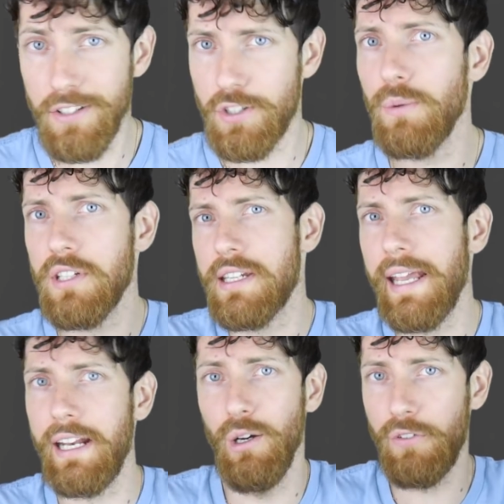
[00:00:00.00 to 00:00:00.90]
into a
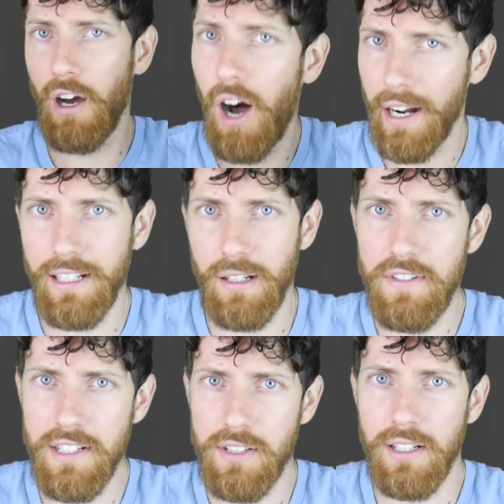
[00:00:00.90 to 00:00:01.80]
state of
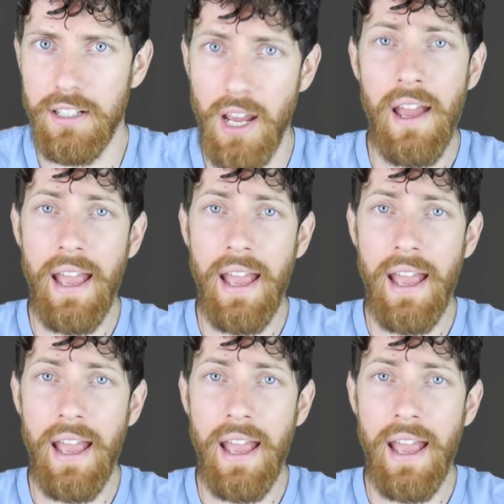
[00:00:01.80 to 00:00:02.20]
cognitive dissonance,